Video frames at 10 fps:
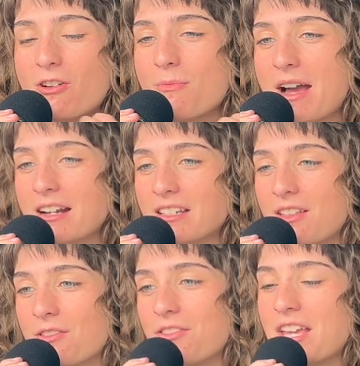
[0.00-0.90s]
go back
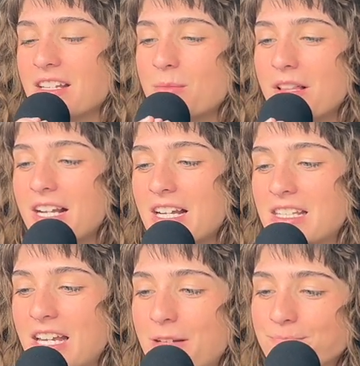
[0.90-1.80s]
to other things. But like
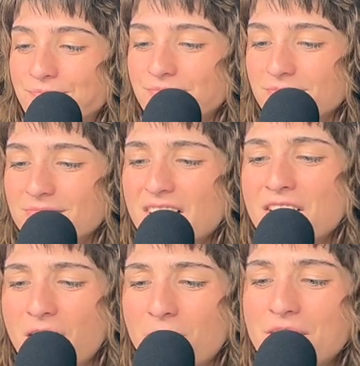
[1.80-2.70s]
I said,
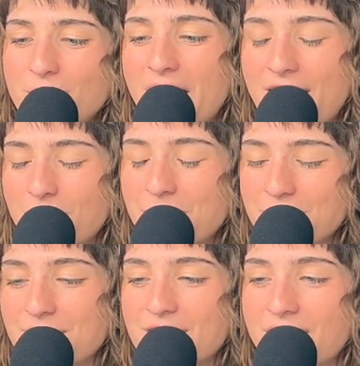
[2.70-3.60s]
not only do I have a
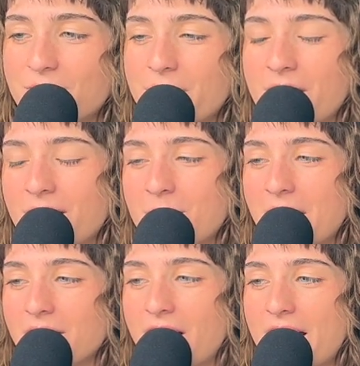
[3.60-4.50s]
bunch of stuff going on in
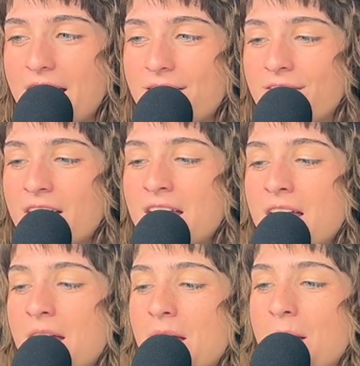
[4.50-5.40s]
my life,
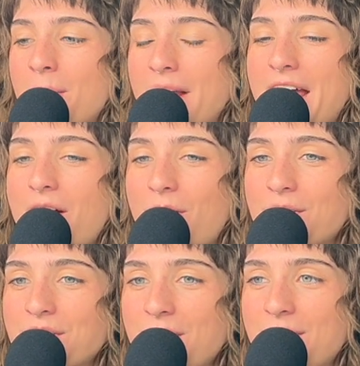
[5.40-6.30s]
but I
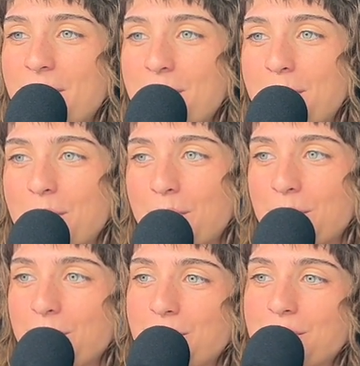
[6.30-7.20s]
also have been
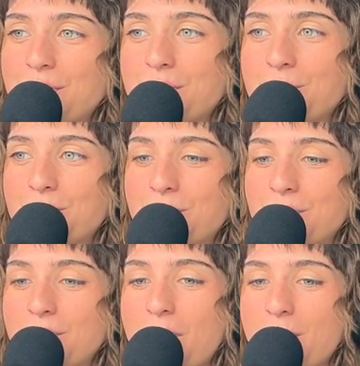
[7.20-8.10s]
pulled to
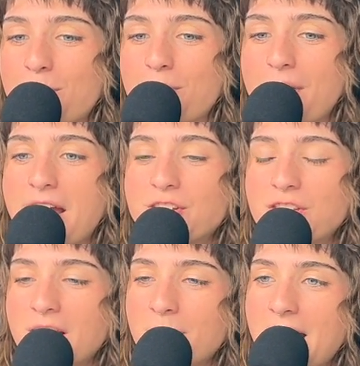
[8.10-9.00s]
start
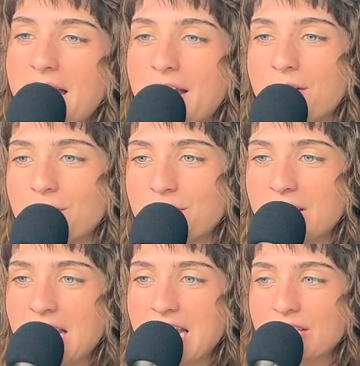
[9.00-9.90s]
branching my
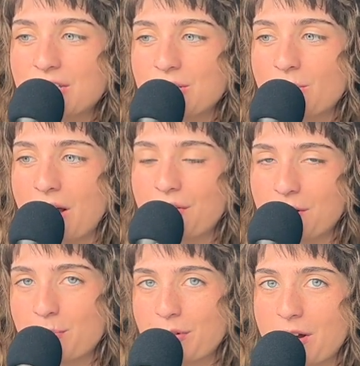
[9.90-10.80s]
energy into
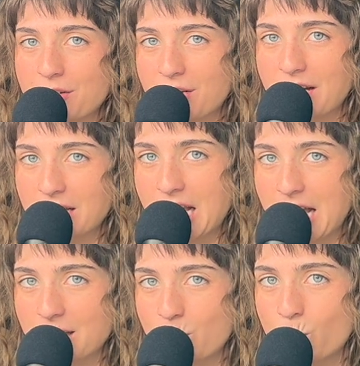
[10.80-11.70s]
other projects
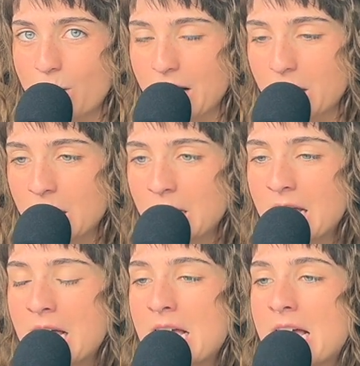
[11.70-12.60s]
as well.